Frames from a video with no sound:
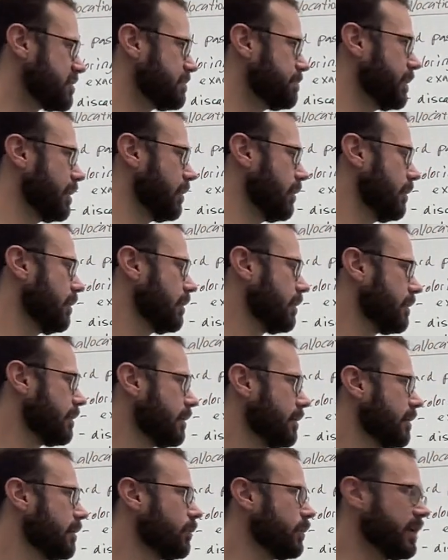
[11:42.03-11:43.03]
spill.
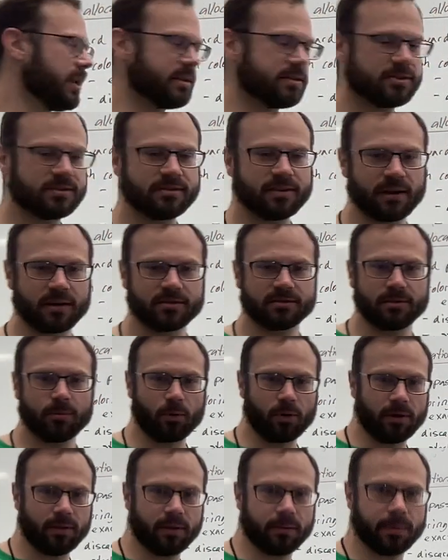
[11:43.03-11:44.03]
We get stuck
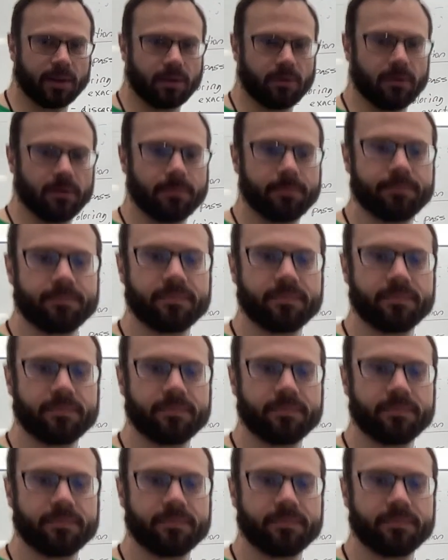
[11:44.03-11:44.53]
somewhere in the middle.